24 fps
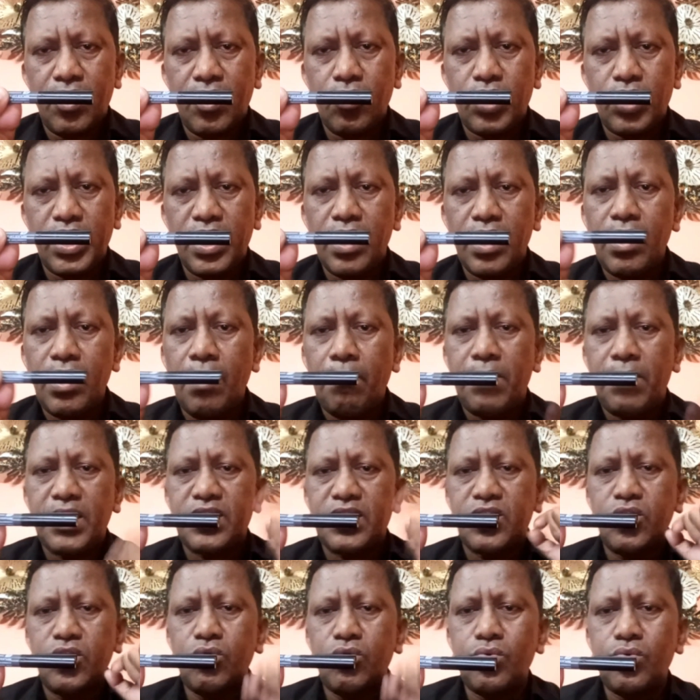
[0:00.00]
Okay,
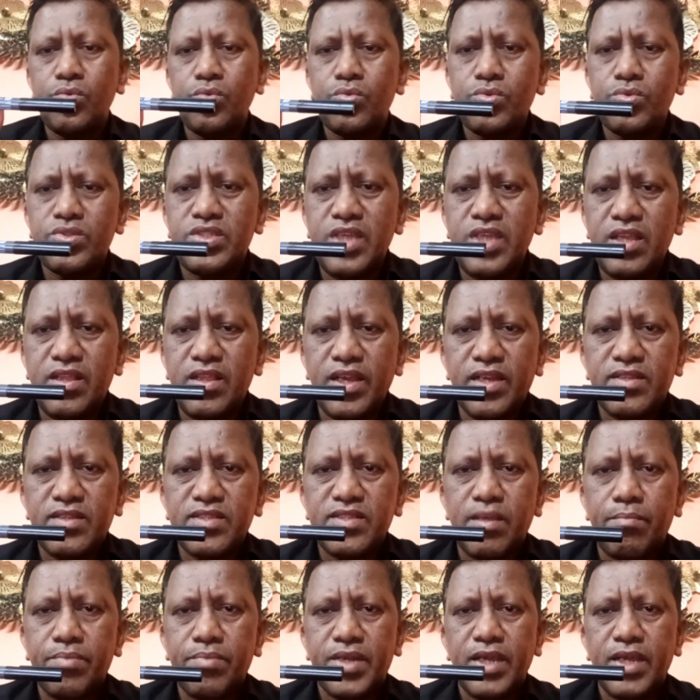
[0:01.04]
but you see that
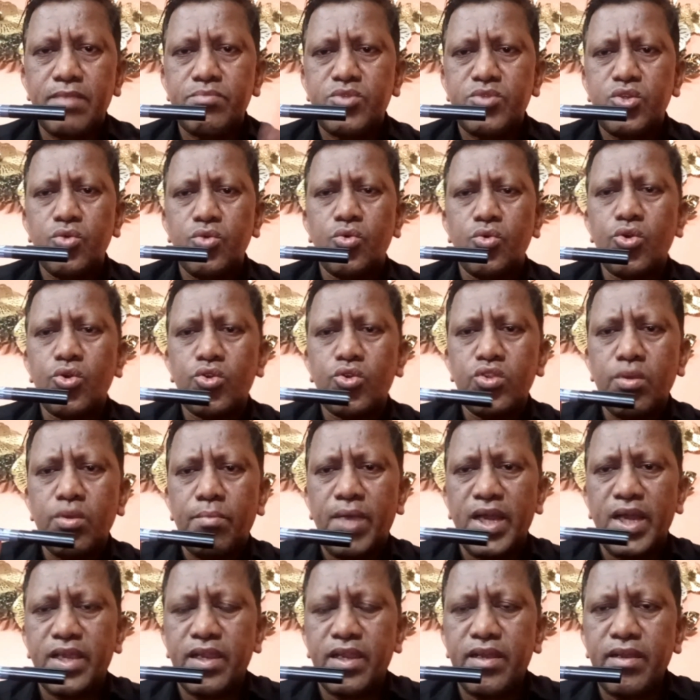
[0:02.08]
sometimes you go to the
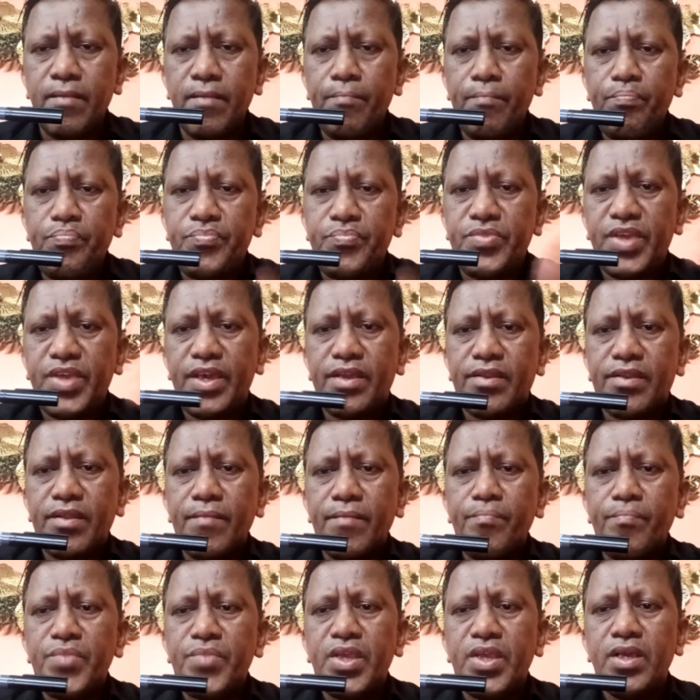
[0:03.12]
market, there
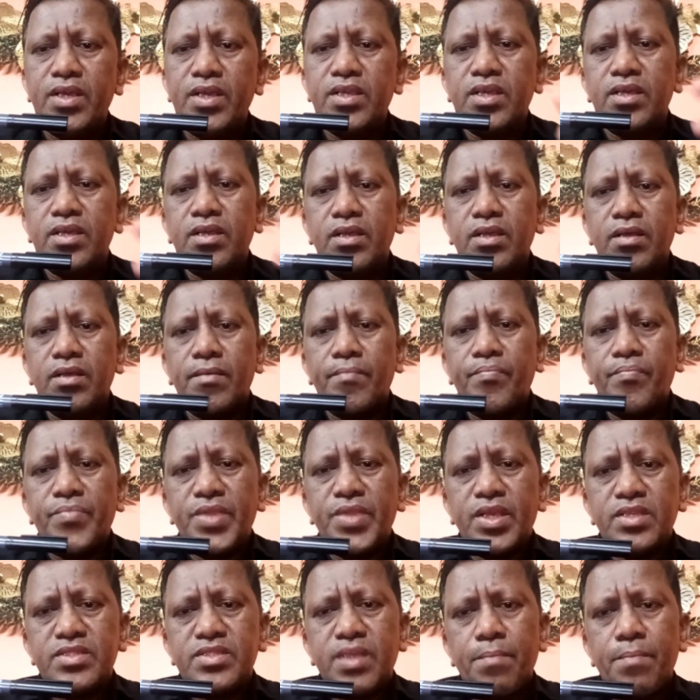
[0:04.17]

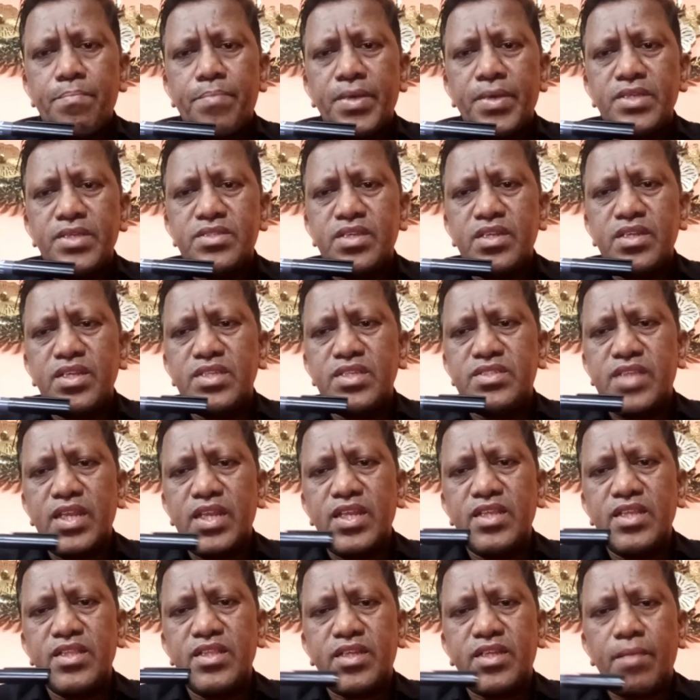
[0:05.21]
some person is
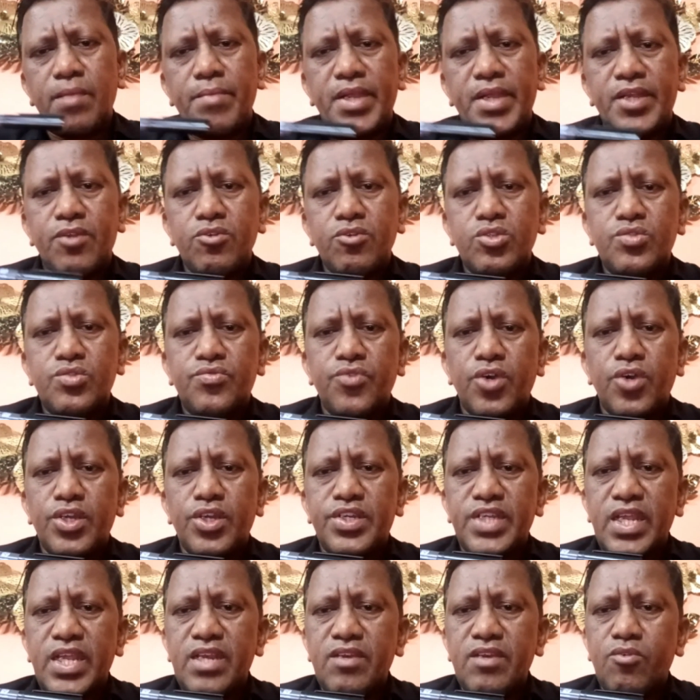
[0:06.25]
selling the tomatoes for
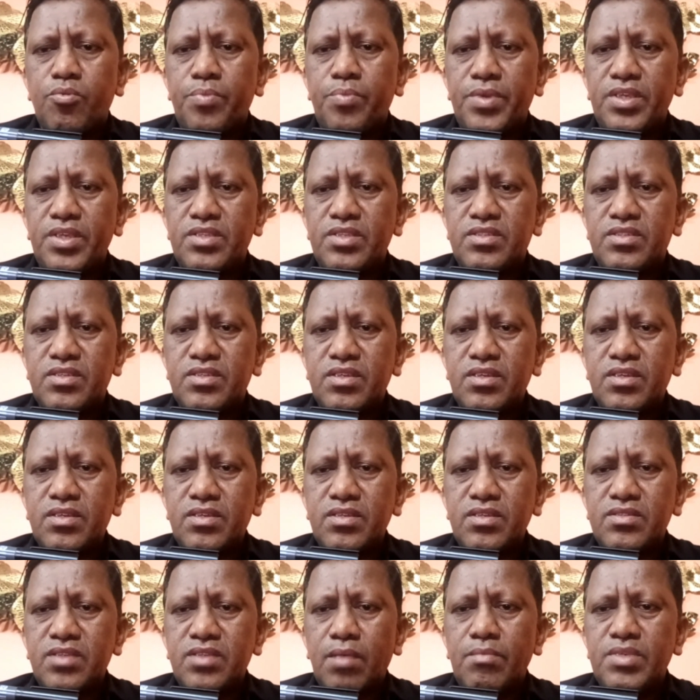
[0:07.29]
10 rupees,
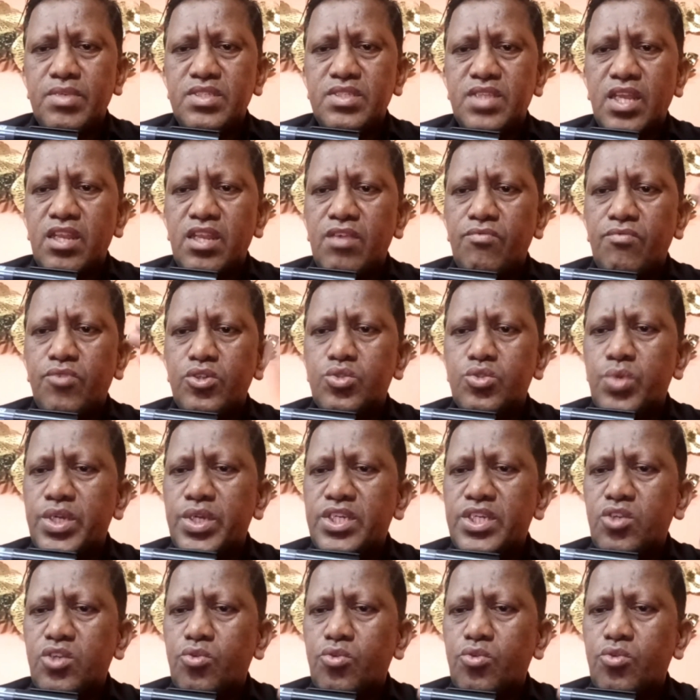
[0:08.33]
some is selling for
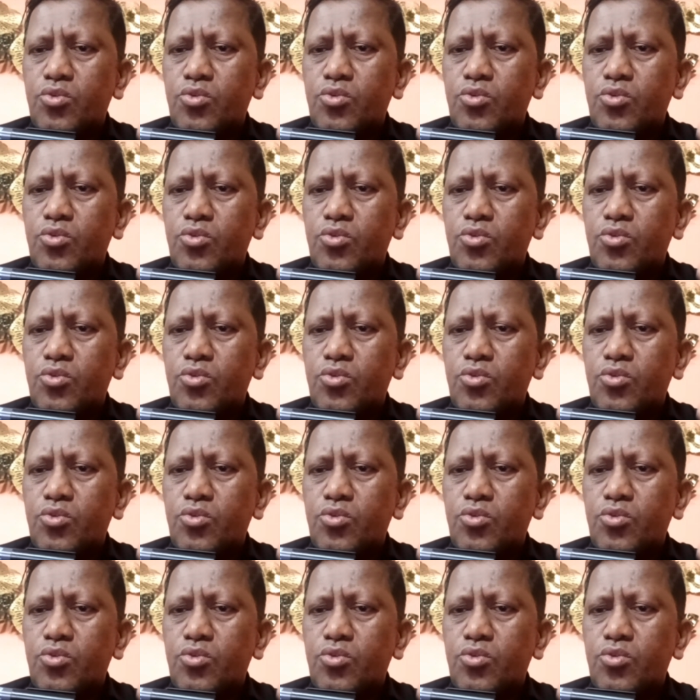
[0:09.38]
20 rupees.